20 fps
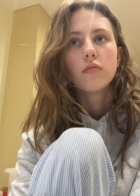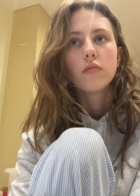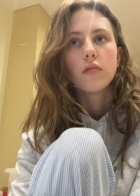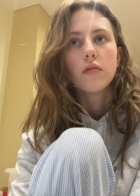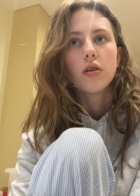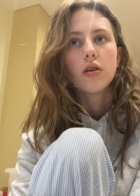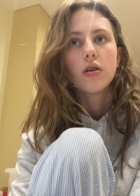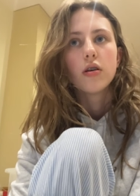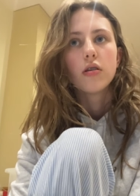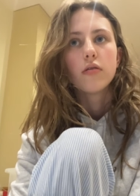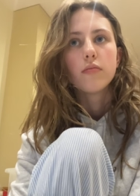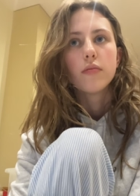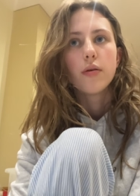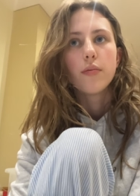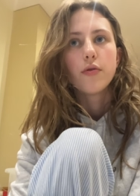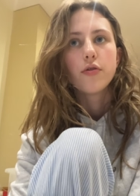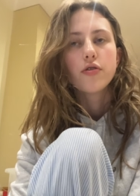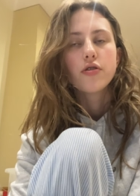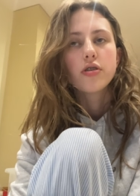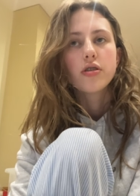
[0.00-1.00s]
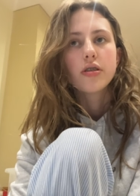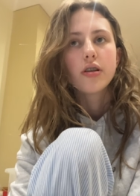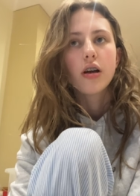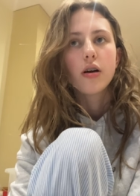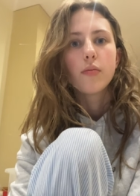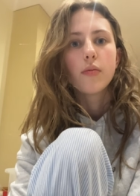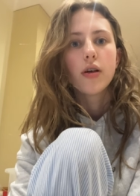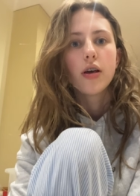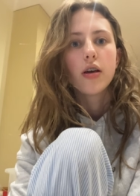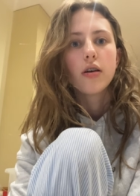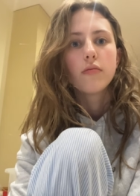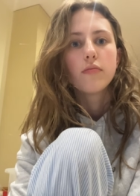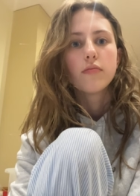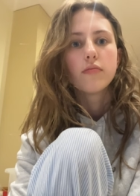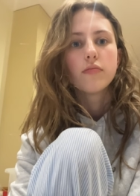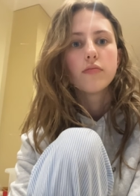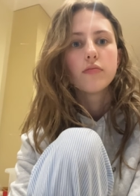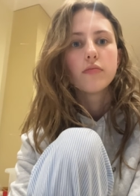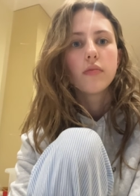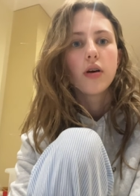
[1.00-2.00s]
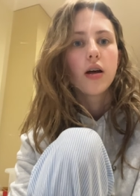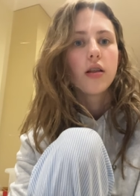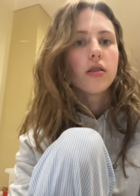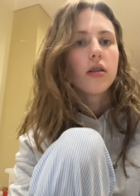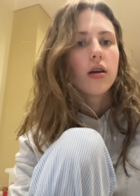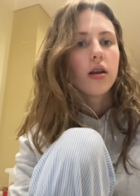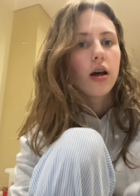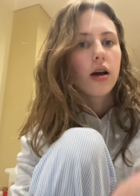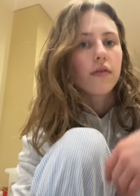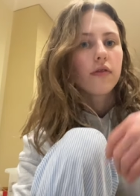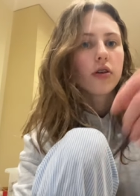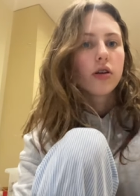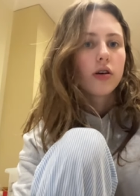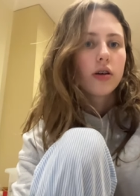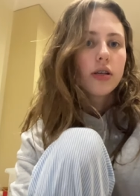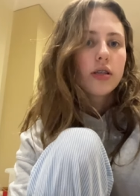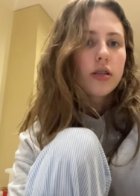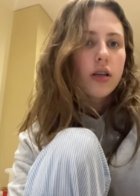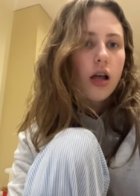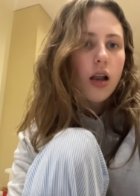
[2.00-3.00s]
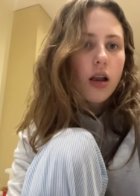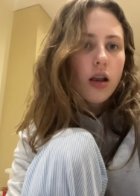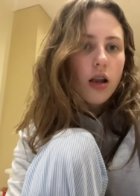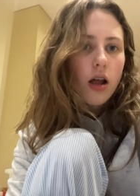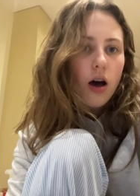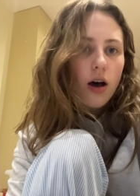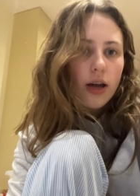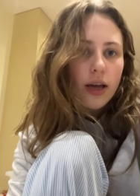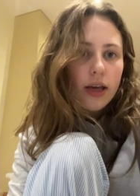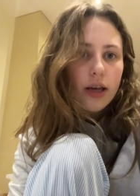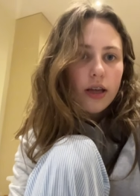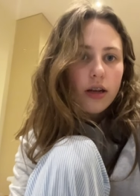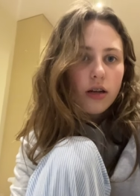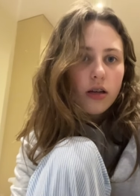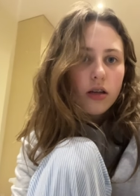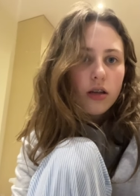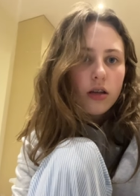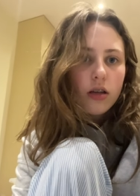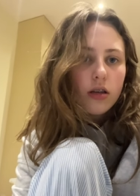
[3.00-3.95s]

yeah, maybe I'll just stay up late and then have a nice lie-in